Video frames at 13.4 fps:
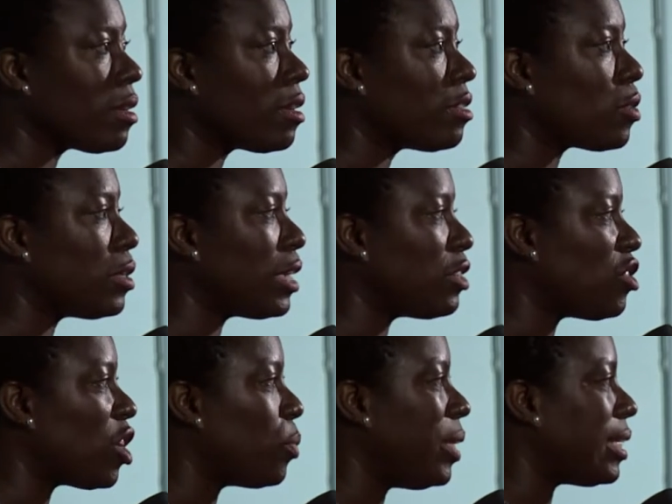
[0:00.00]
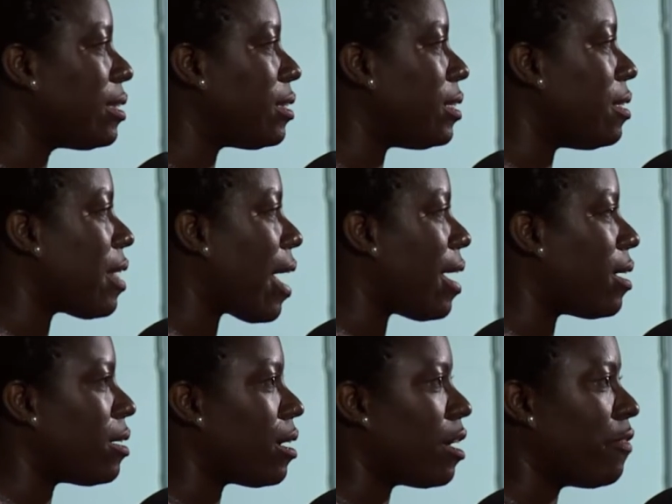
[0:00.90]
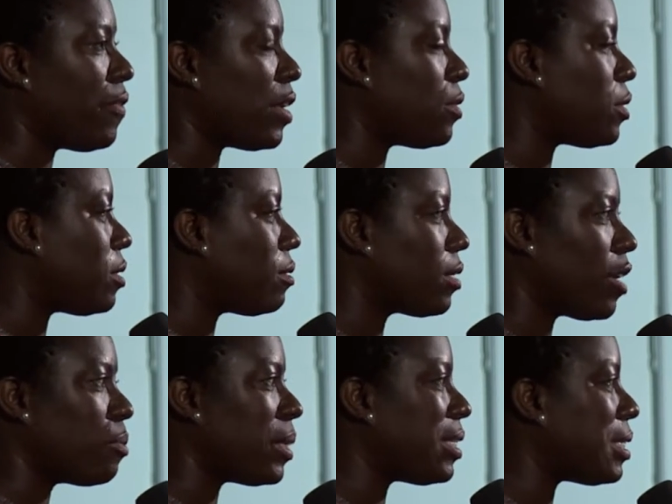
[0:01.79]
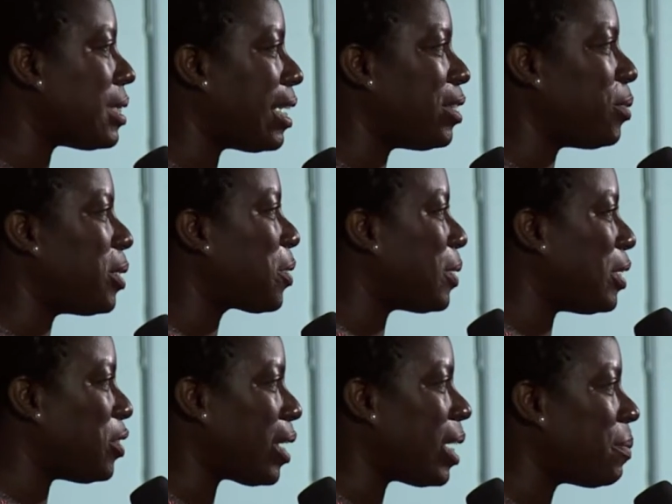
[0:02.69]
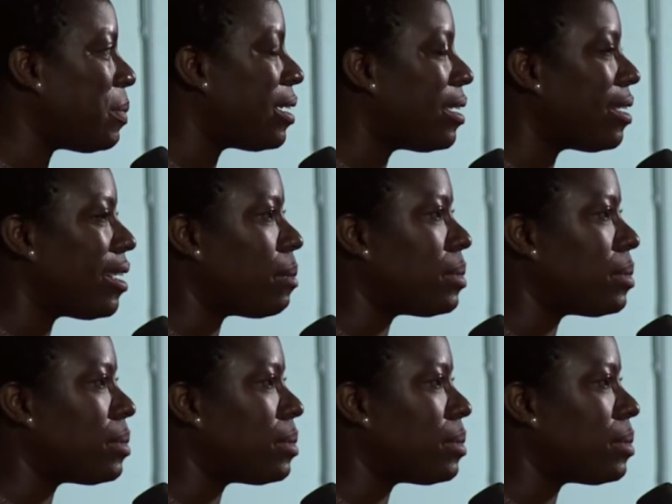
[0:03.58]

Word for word: So in a nutshell, we can see that our federal government is not doing a great job. Um,